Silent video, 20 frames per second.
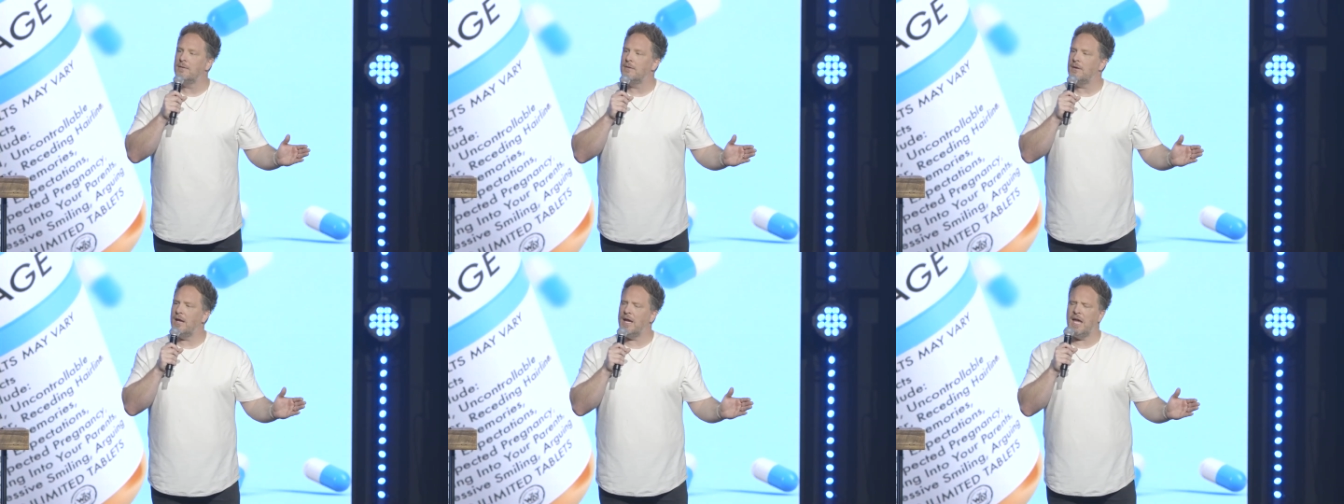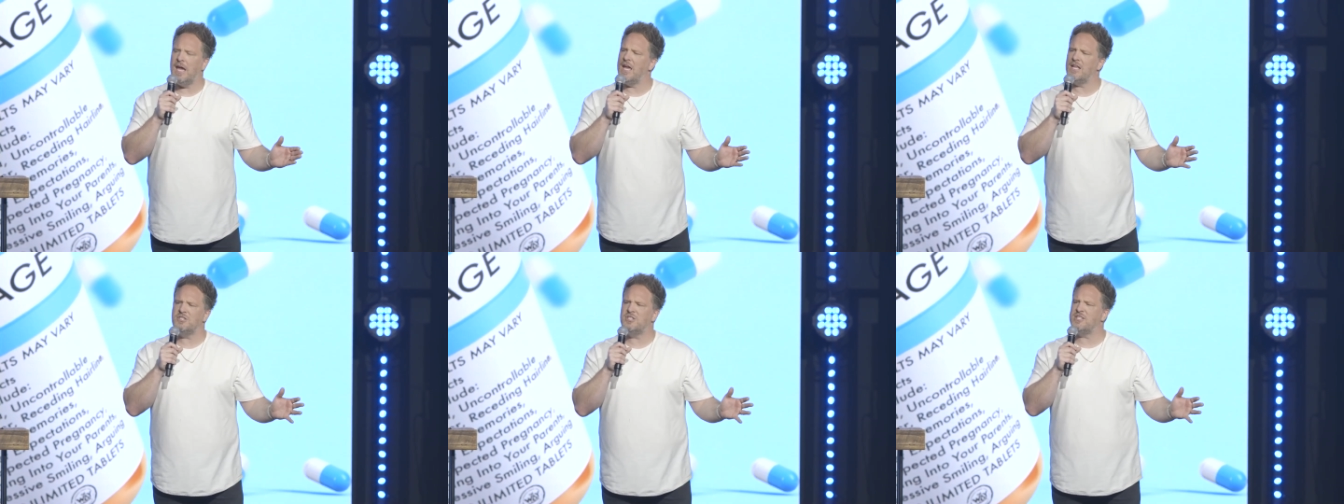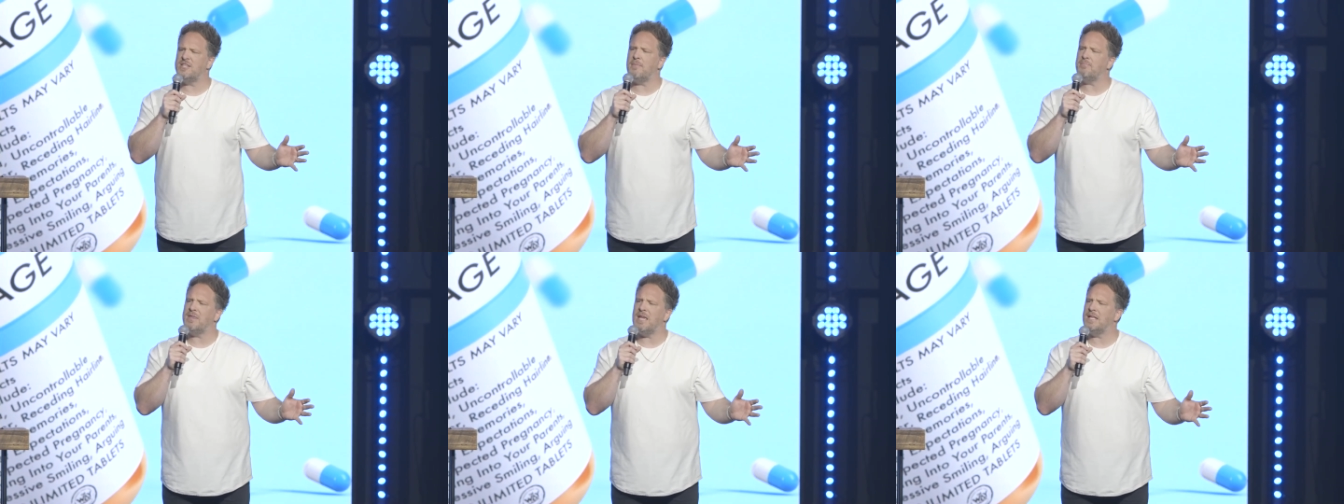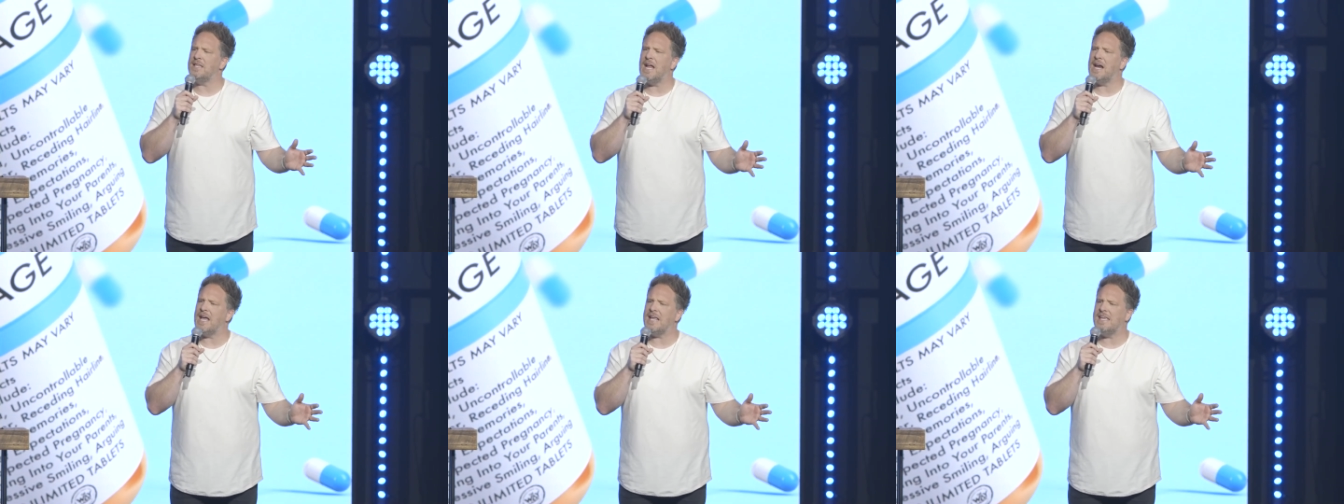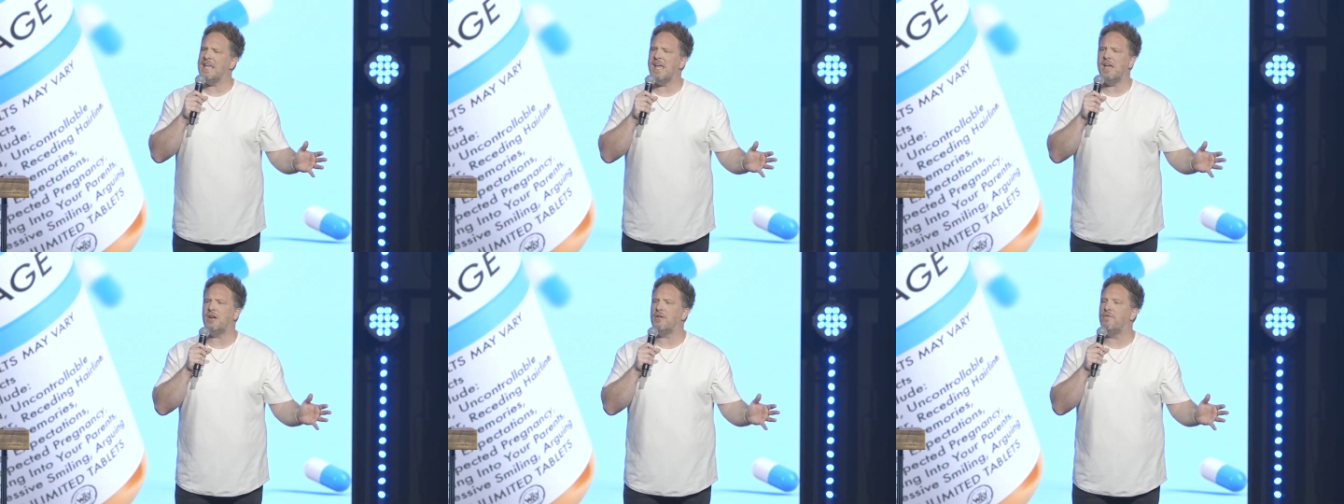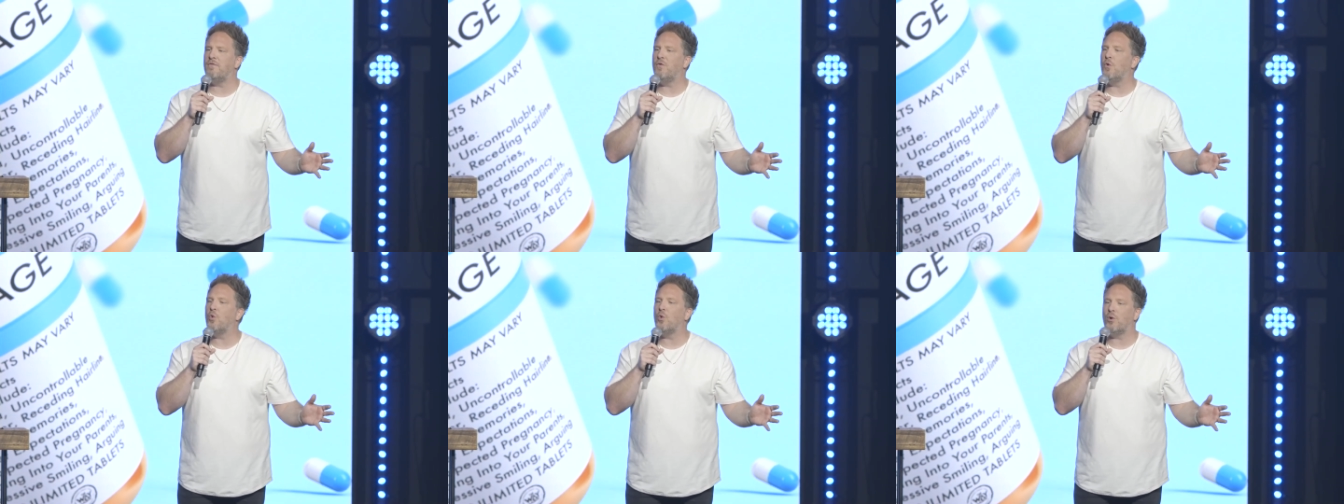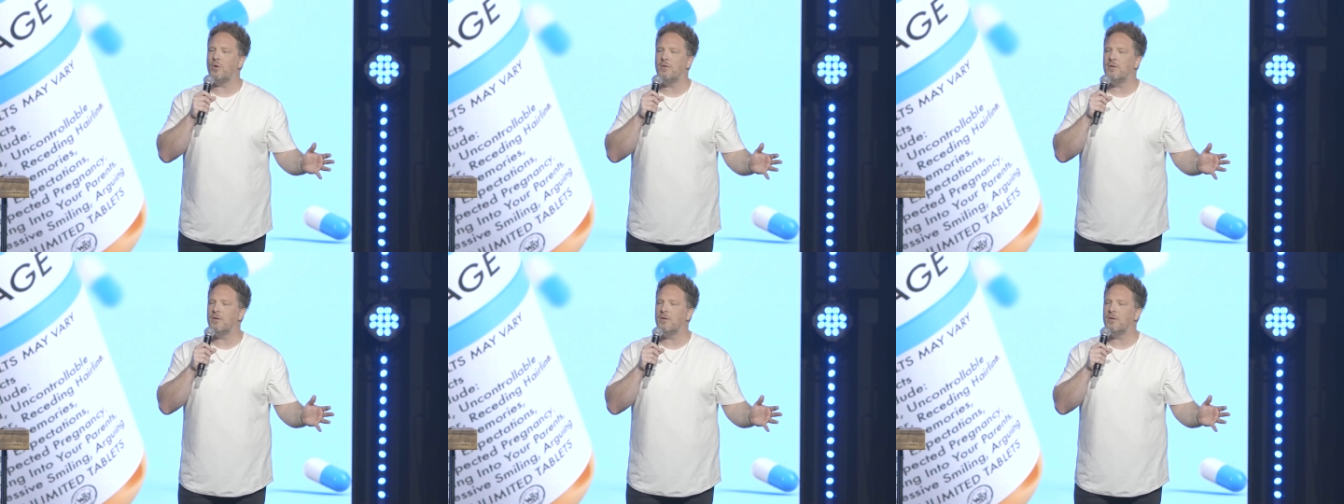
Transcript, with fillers: in something that I can't afford.